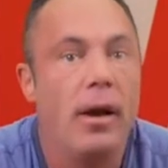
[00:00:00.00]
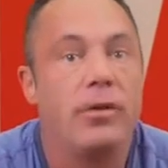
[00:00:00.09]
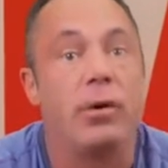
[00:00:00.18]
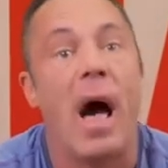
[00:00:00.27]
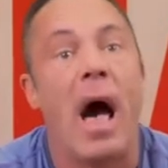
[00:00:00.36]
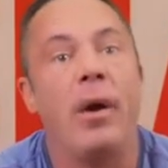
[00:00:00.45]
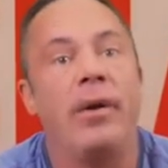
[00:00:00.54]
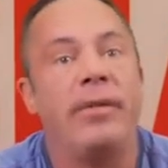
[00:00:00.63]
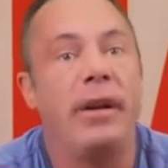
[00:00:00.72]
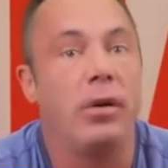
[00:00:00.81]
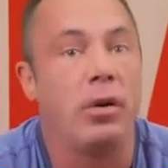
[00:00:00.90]
So how
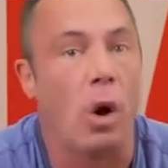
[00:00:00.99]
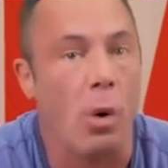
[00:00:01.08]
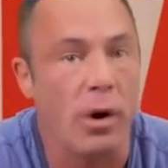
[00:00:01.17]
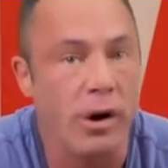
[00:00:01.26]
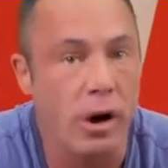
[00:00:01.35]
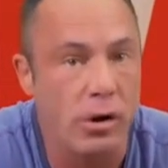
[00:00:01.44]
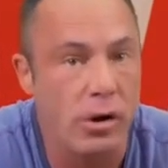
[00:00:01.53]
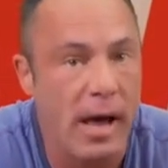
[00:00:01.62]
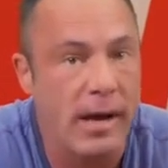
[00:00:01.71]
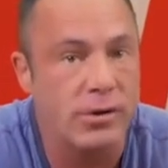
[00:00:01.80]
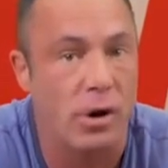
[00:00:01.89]
does it lower your
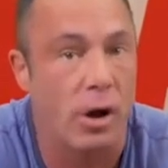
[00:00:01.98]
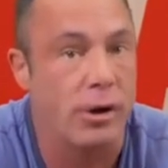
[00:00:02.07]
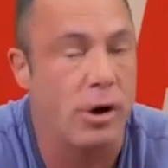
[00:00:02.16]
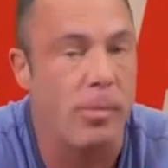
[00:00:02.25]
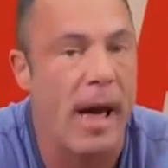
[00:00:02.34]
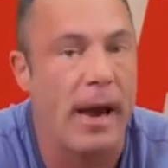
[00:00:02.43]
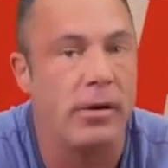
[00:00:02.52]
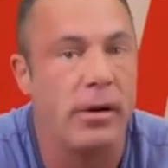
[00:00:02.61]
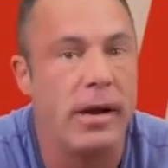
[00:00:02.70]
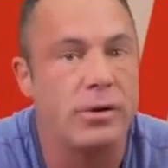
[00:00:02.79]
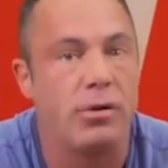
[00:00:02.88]
cholesterol, your bad
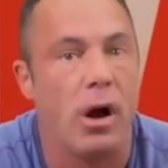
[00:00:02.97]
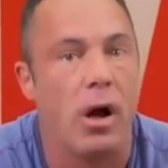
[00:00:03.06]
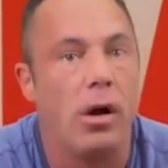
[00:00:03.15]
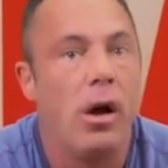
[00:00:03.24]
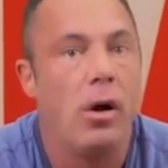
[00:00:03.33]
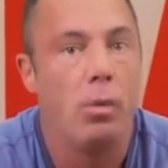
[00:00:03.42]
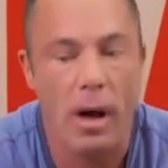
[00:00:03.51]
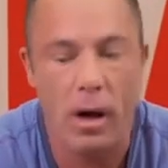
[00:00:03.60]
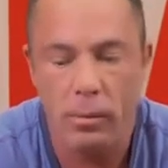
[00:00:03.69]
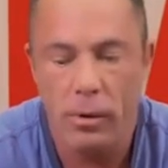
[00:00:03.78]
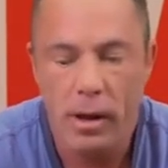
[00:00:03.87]
cholesterol?
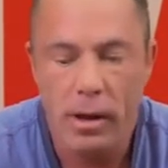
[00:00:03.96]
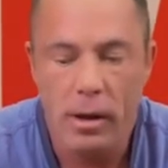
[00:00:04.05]
Well,